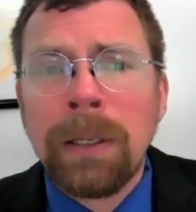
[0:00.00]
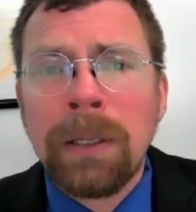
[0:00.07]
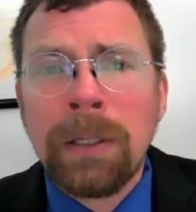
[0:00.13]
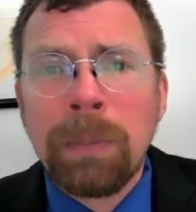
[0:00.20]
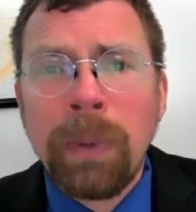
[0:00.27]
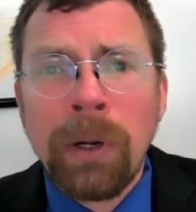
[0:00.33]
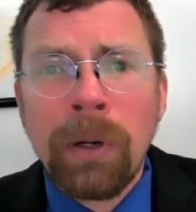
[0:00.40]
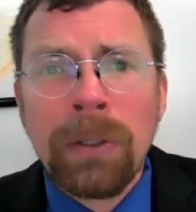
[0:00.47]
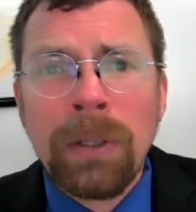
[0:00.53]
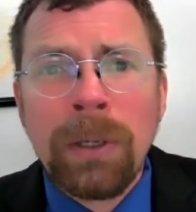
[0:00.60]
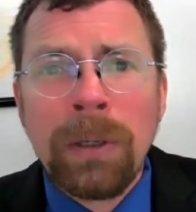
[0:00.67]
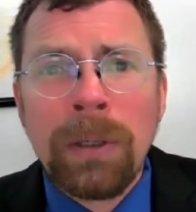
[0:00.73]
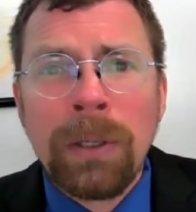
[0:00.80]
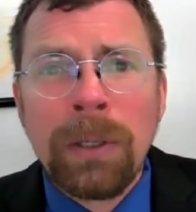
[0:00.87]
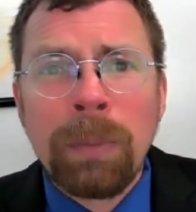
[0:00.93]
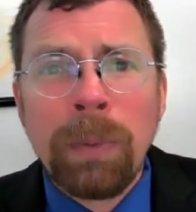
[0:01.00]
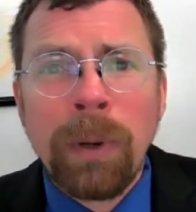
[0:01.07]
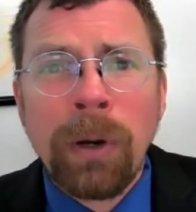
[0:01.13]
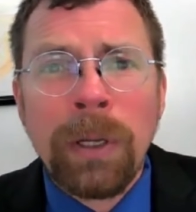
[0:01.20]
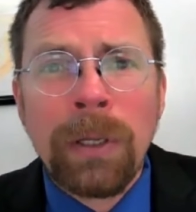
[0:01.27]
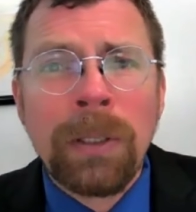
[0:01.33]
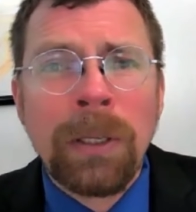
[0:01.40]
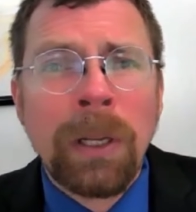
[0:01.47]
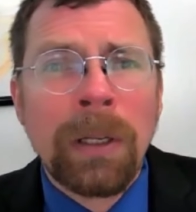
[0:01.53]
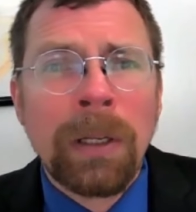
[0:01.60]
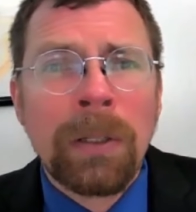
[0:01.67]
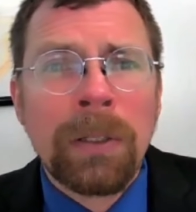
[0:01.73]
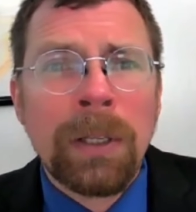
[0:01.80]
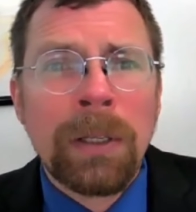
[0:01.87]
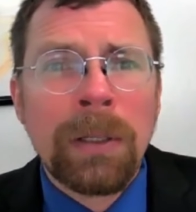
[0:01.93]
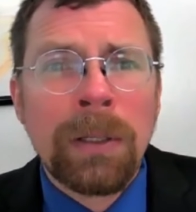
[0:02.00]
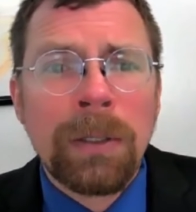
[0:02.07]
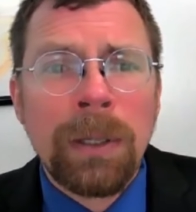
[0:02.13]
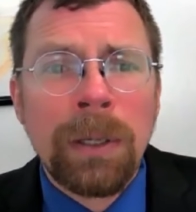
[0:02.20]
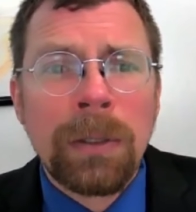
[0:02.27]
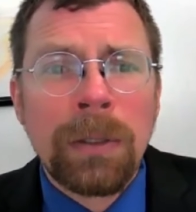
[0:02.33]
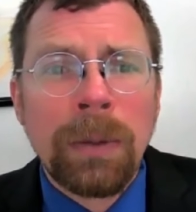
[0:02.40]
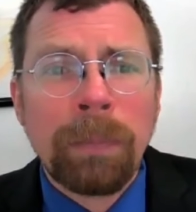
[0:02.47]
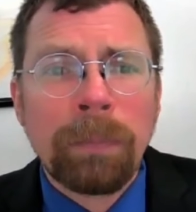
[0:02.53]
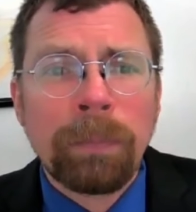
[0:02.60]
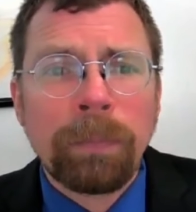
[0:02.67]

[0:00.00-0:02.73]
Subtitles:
disparities and inconsistencies.